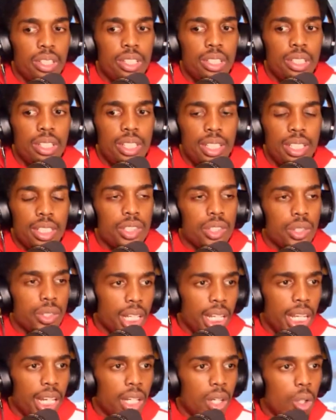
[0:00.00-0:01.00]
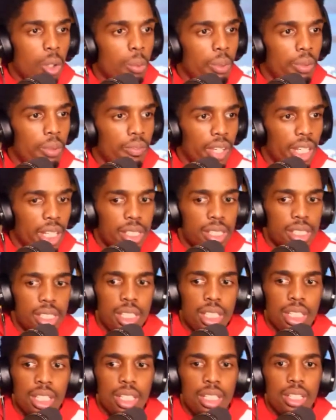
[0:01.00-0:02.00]
so they had an open vacancy,
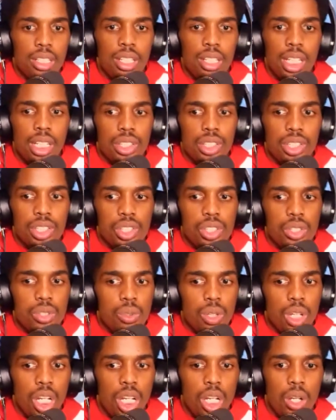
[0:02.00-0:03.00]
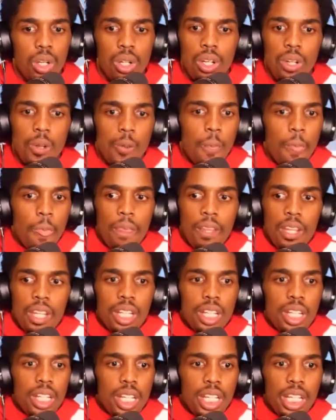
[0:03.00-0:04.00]
and then they just. Uh,
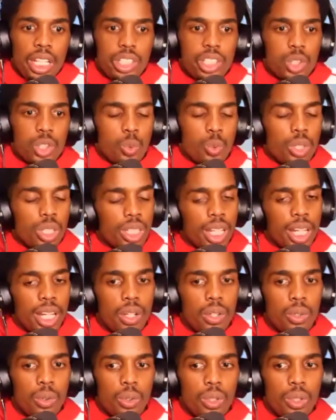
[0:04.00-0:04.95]
it just worked out.